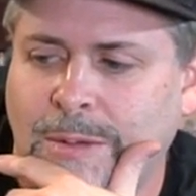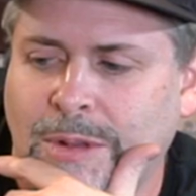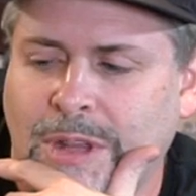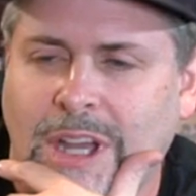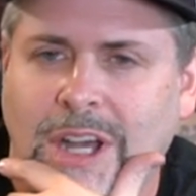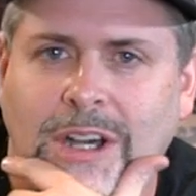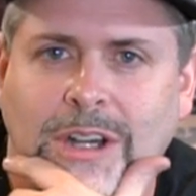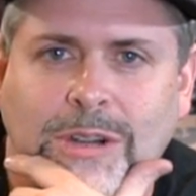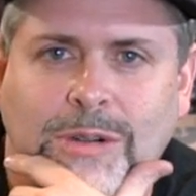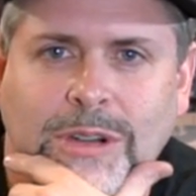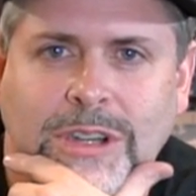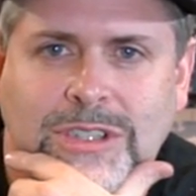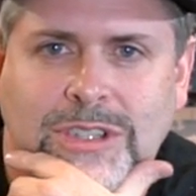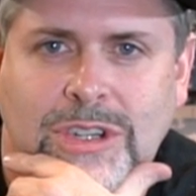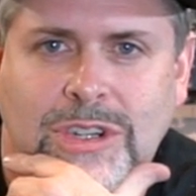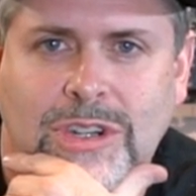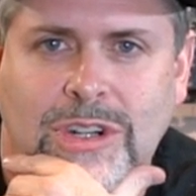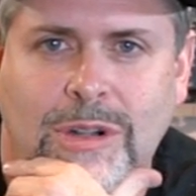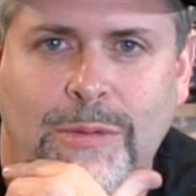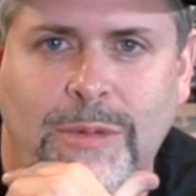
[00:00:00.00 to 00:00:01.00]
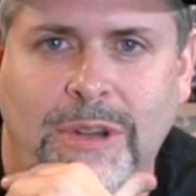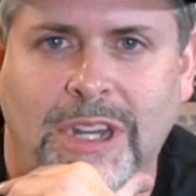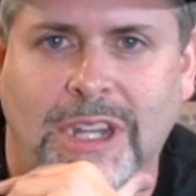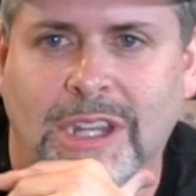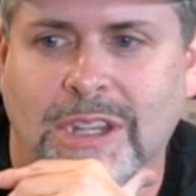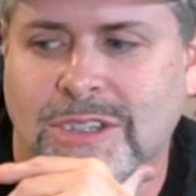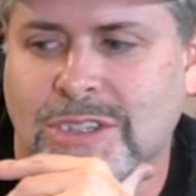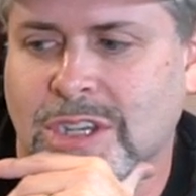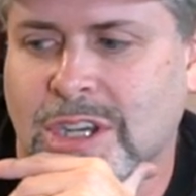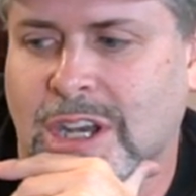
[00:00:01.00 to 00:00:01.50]
conquest of
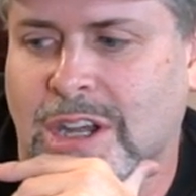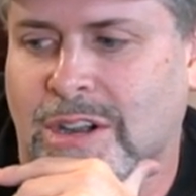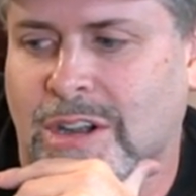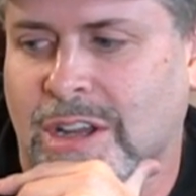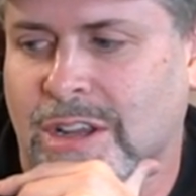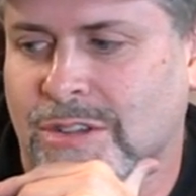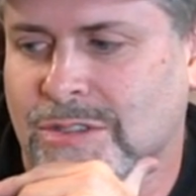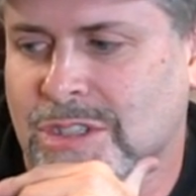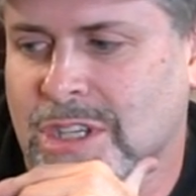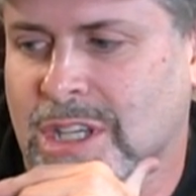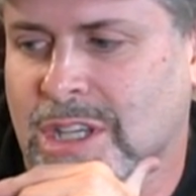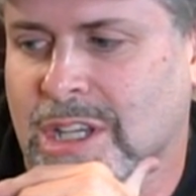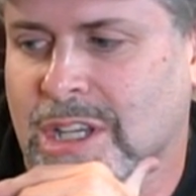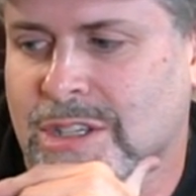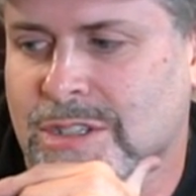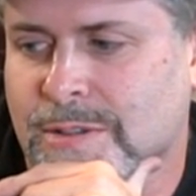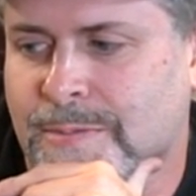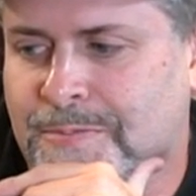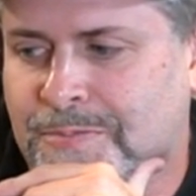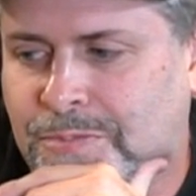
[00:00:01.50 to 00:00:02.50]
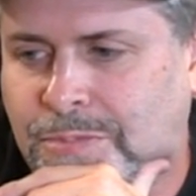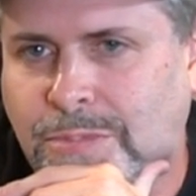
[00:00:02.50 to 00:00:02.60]
Germany scenarios in this.